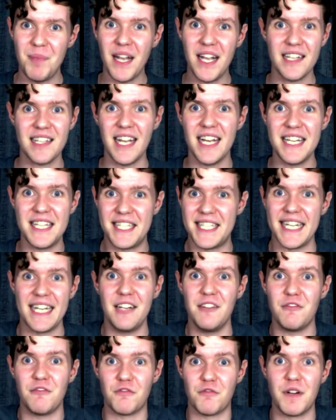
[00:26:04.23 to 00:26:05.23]
because I
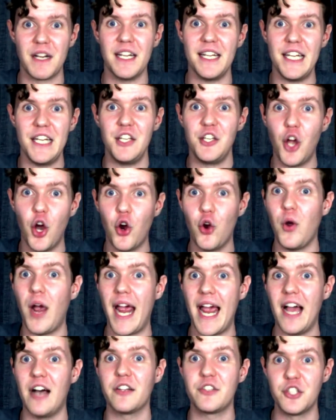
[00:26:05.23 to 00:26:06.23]
didn't really know
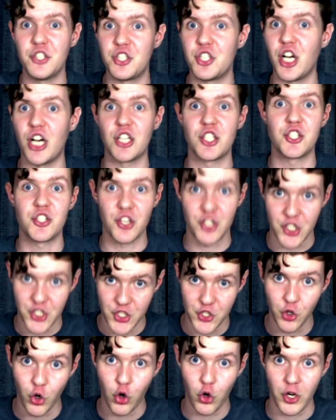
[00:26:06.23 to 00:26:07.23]
how to judge the
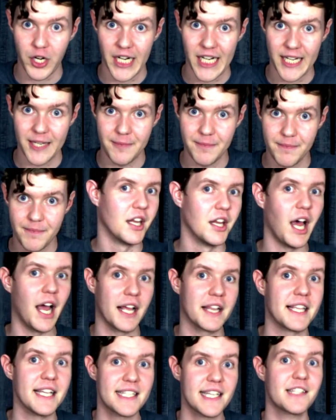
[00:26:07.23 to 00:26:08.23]
story.
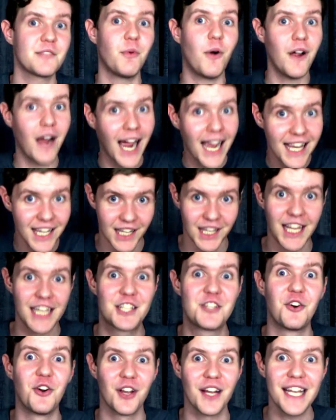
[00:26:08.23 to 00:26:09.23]
Like, this is what I
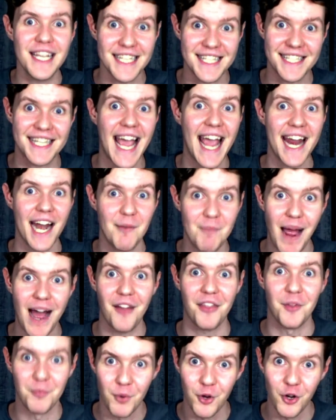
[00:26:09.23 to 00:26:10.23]
literally said about the